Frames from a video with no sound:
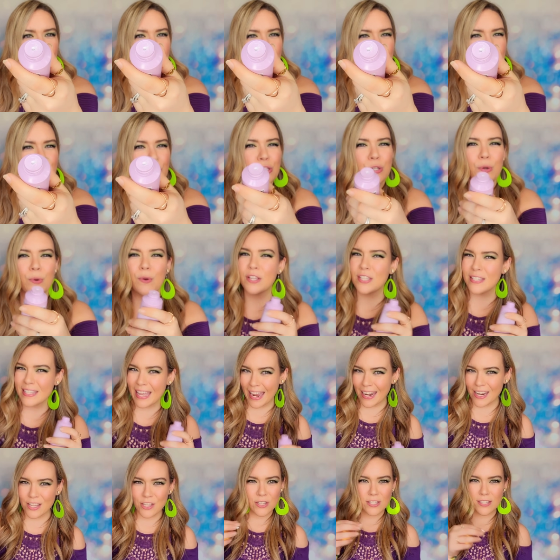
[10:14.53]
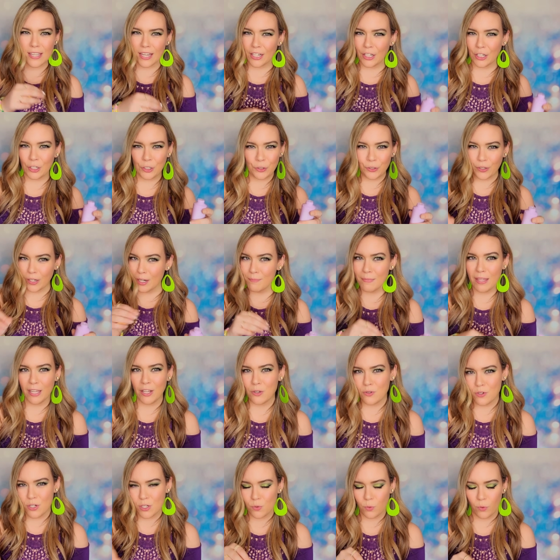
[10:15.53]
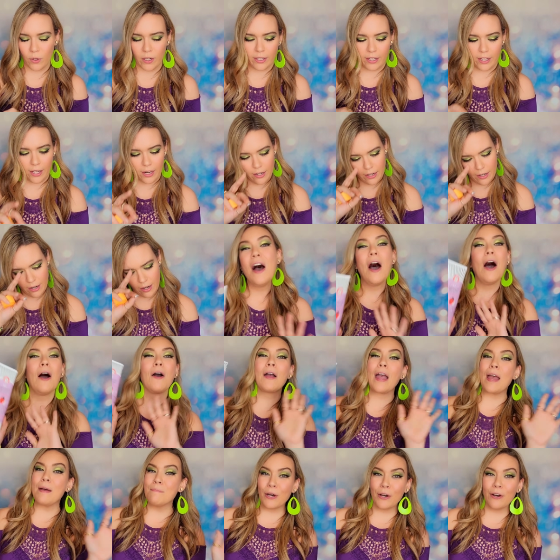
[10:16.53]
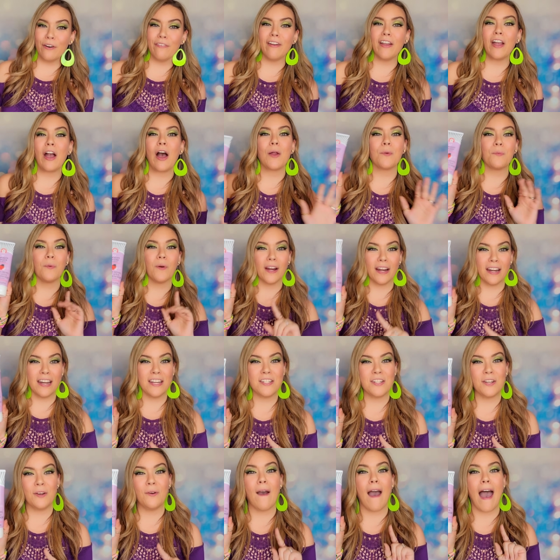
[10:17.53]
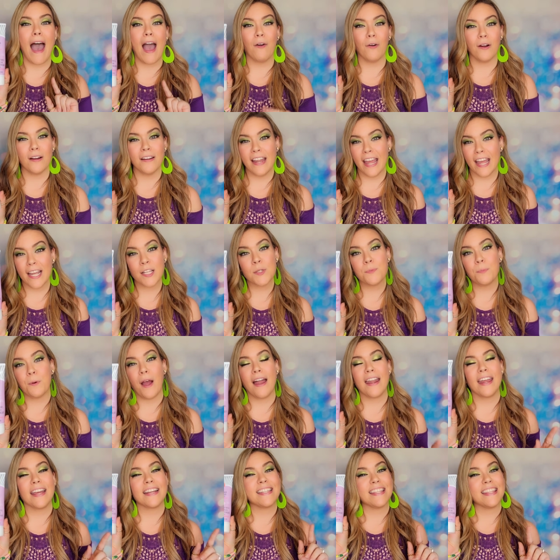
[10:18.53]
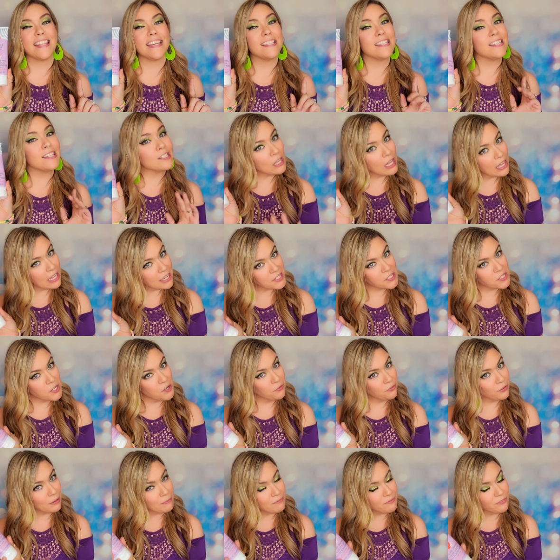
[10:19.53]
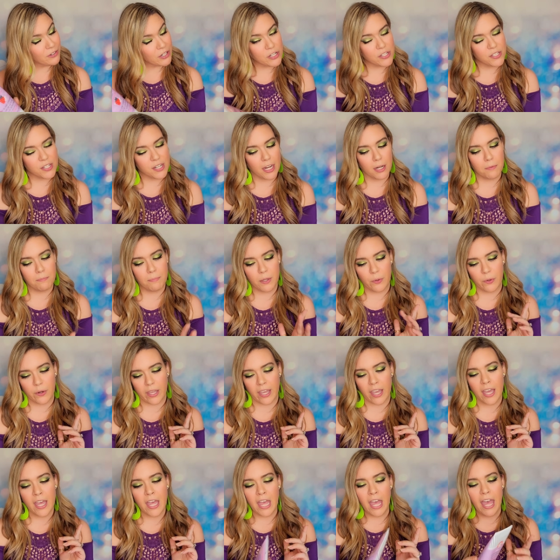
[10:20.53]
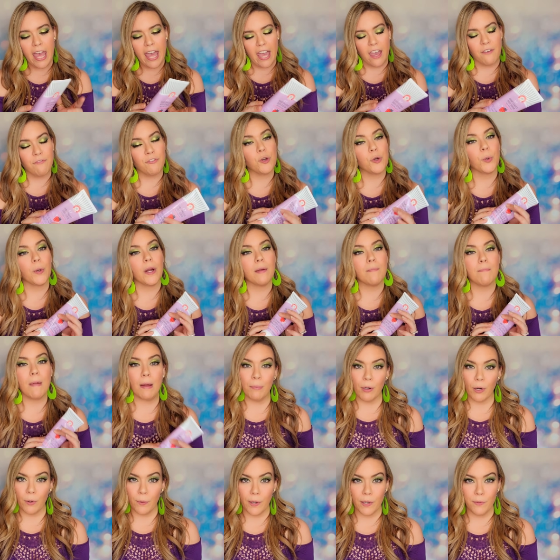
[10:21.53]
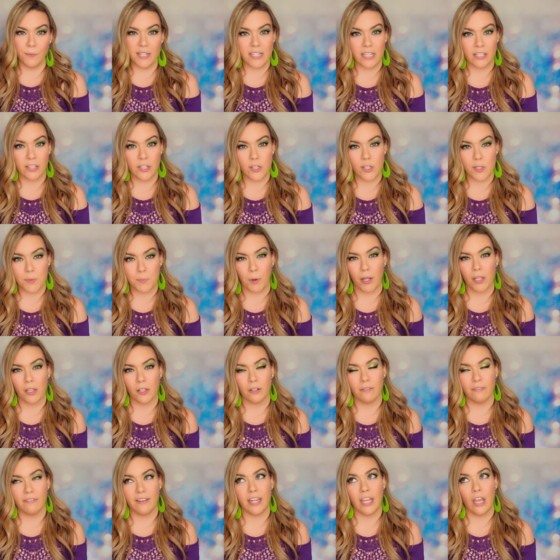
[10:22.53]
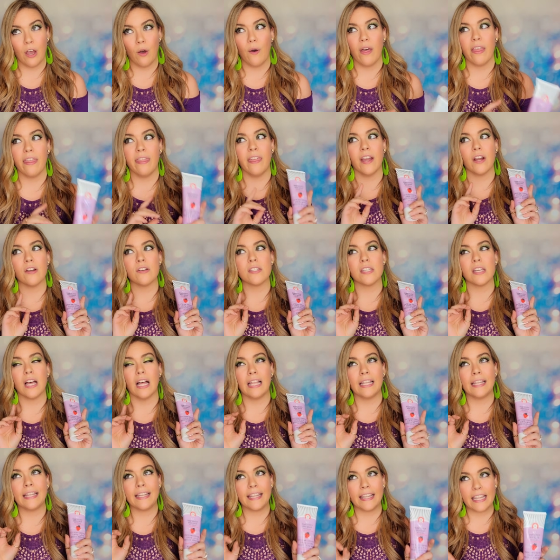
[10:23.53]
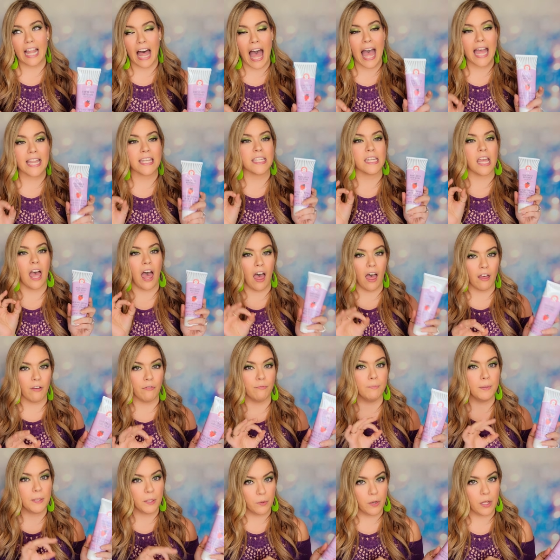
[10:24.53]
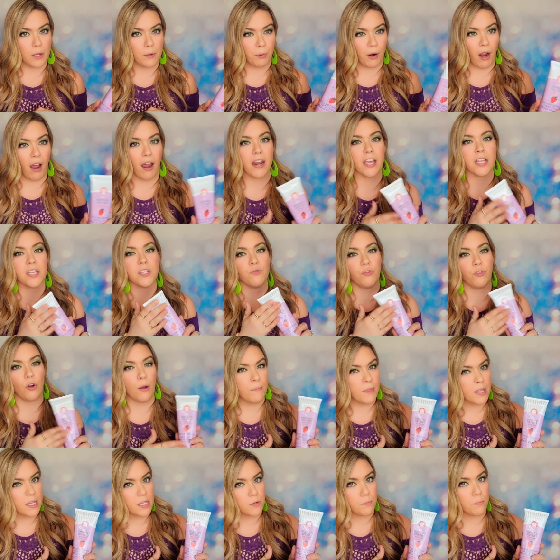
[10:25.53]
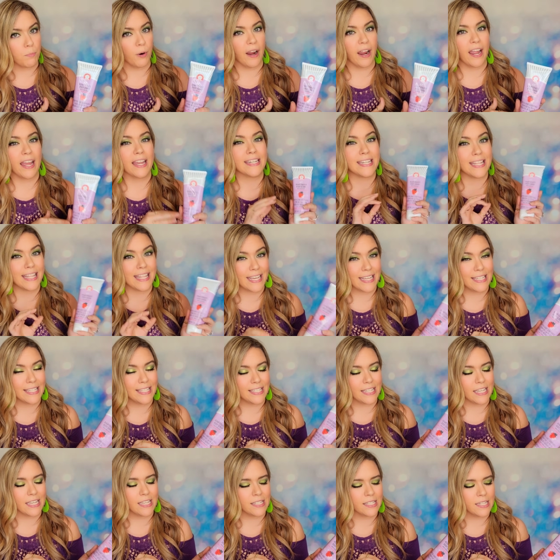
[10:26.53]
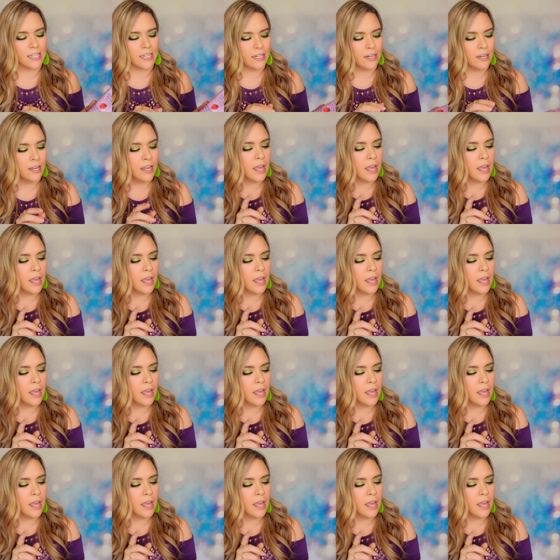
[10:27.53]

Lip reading: So it's kind of just like a cream that you just work in. Okay, moving on, we're gonna do our next product. This is also from First Aid Beauty. If you remember when we did the spoiler video, there's a lot of beauty products from this brand this season.